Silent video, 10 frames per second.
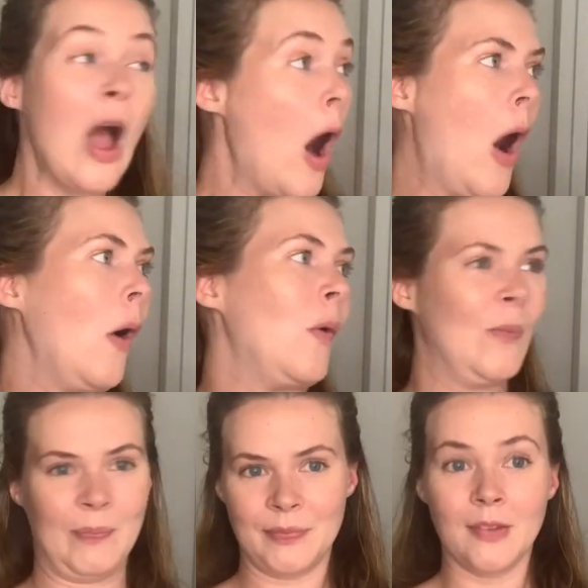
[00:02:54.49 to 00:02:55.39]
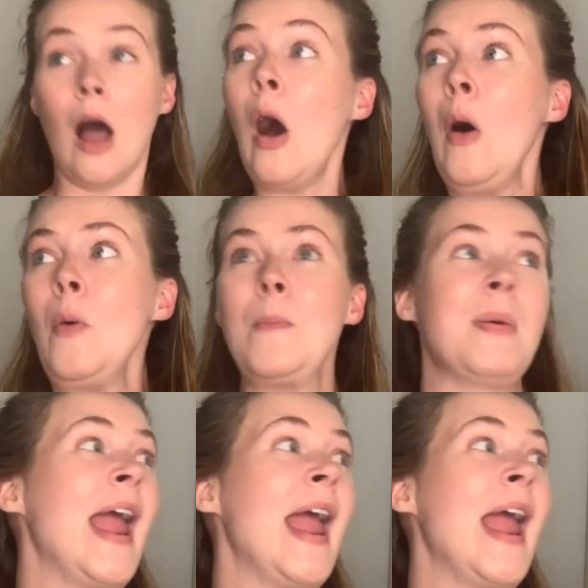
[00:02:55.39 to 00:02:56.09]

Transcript: Home, home,